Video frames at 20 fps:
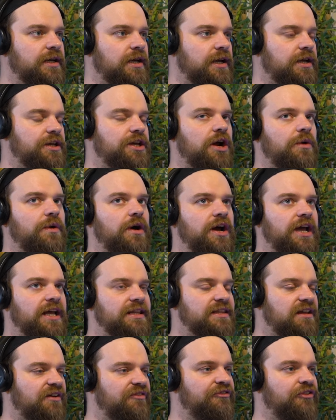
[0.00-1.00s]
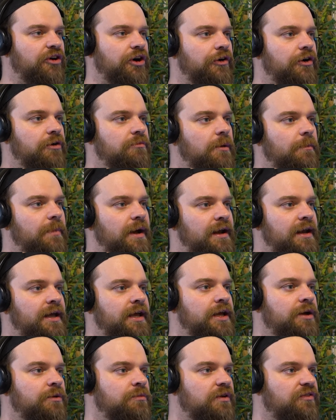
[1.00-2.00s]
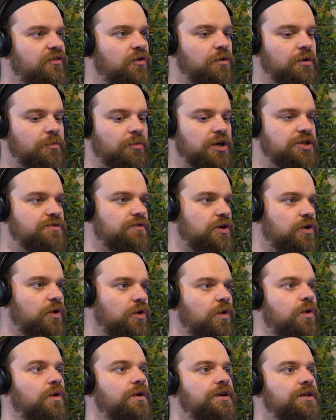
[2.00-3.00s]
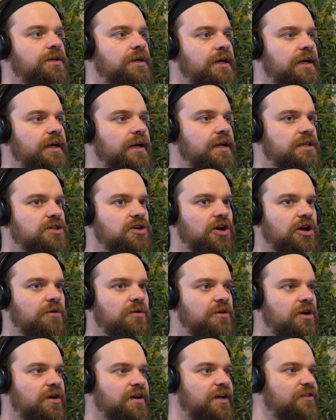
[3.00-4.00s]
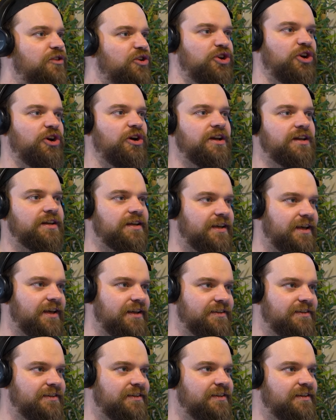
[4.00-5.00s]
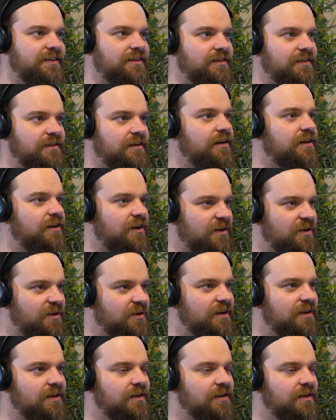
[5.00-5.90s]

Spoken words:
You know, I get that fire in my belly before we press record. It's like I'm going at the curtain again, you know.